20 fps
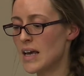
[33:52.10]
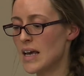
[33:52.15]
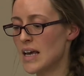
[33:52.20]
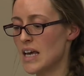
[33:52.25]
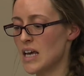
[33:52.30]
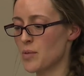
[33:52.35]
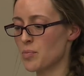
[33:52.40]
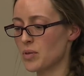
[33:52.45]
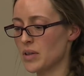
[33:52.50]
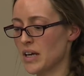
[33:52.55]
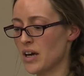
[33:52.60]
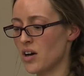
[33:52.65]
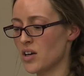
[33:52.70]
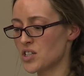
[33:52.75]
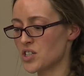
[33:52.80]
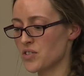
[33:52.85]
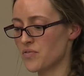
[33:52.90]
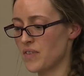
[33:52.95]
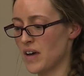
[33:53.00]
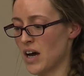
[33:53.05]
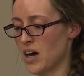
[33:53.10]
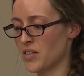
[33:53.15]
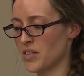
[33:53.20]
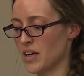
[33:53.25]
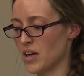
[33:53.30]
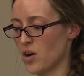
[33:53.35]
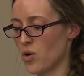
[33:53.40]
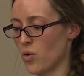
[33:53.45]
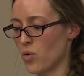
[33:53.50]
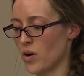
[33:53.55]
Ipoli also found
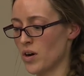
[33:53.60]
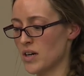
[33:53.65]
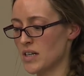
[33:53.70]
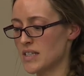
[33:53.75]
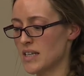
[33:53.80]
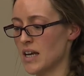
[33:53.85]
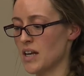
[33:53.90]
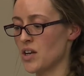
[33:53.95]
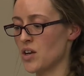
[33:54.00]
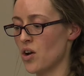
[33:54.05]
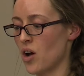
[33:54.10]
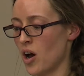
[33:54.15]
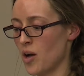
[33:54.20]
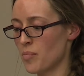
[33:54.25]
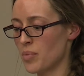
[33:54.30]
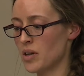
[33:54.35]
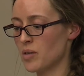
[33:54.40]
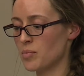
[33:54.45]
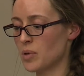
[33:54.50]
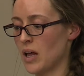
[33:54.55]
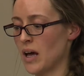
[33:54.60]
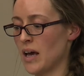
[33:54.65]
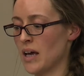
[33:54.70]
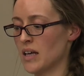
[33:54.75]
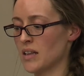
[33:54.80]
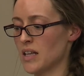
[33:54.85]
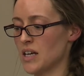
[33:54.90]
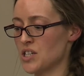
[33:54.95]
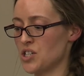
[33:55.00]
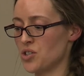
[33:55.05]
that courts had not been applying
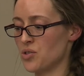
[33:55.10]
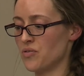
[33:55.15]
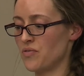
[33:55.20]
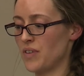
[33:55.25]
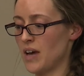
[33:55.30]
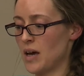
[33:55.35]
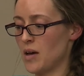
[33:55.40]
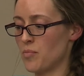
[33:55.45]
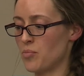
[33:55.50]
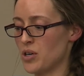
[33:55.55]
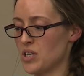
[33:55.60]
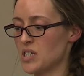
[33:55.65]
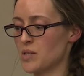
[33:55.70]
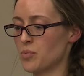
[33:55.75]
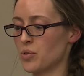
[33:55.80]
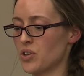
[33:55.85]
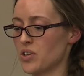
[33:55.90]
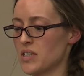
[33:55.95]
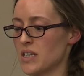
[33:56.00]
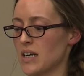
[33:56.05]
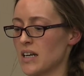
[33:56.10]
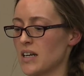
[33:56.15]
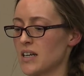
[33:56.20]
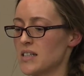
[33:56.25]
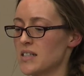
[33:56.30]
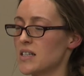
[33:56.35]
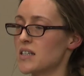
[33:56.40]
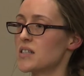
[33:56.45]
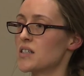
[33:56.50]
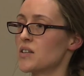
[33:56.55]
Gladue principles in a
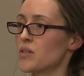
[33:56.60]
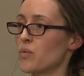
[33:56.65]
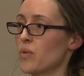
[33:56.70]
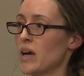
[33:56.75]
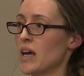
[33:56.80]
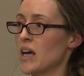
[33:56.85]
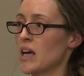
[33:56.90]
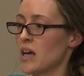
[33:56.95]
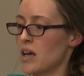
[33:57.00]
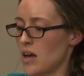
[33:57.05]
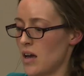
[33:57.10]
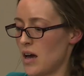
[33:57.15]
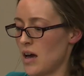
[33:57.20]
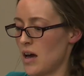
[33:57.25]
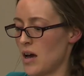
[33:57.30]
consistent way